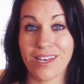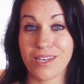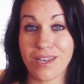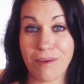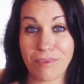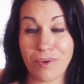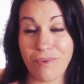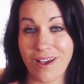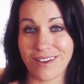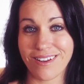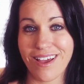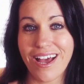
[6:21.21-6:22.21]
Number
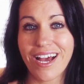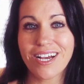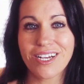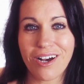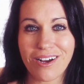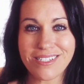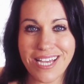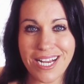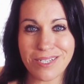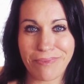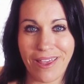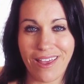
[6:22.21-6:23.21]
1,
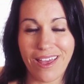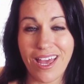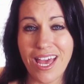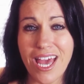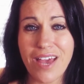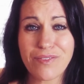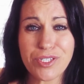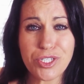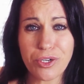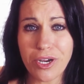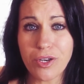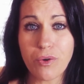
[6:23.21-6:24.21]
contact me. If it's
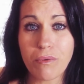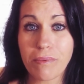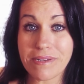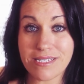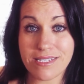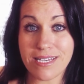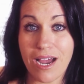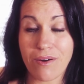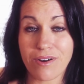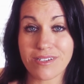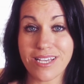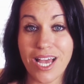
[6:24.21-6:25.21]
during normal business
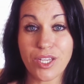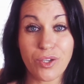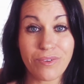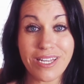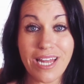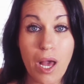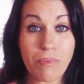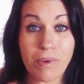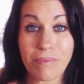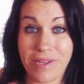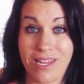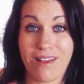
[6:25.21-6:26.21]
hours and you need help
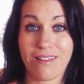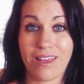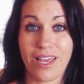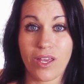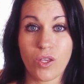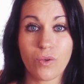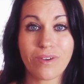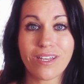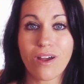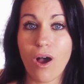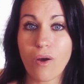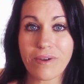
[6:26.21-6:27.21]
immediately, you
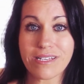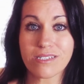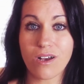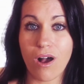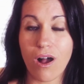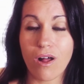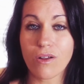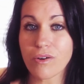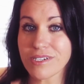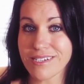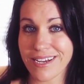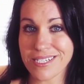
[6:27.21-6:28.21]
can always call
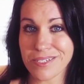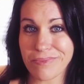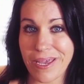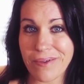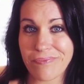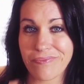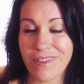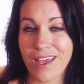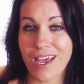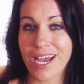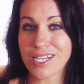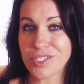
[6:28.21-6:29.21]
or text me.
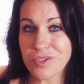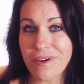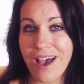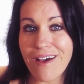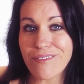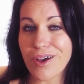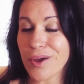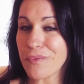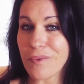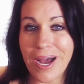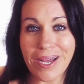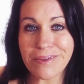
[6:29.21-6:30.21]
I do have a
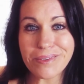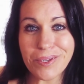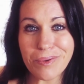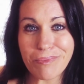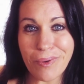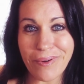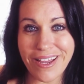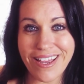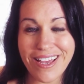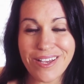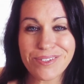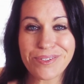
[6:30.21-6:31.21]
wild little
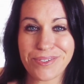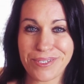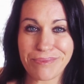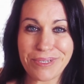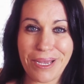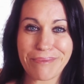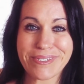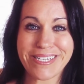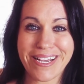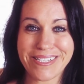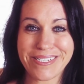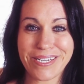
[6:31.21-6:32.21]
boy, so sometimes
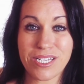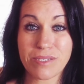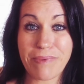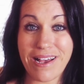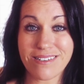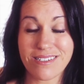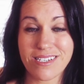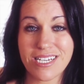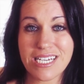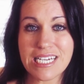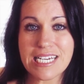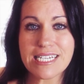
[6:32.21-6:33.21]
texting is best.
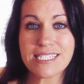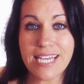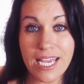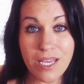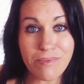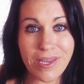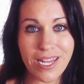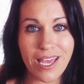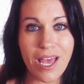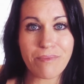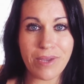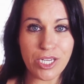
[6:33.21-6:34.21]
Take a
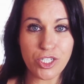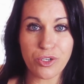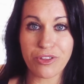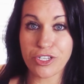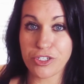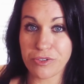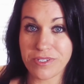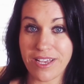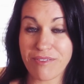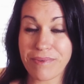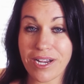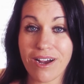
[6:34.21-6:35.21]
minute and make sure that you
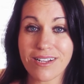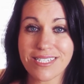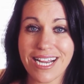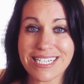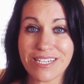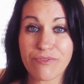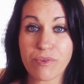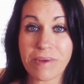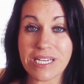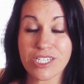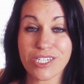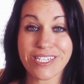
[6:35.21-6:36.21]
save my contact
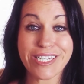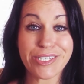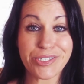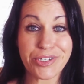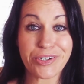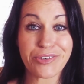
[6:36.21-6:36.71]
information into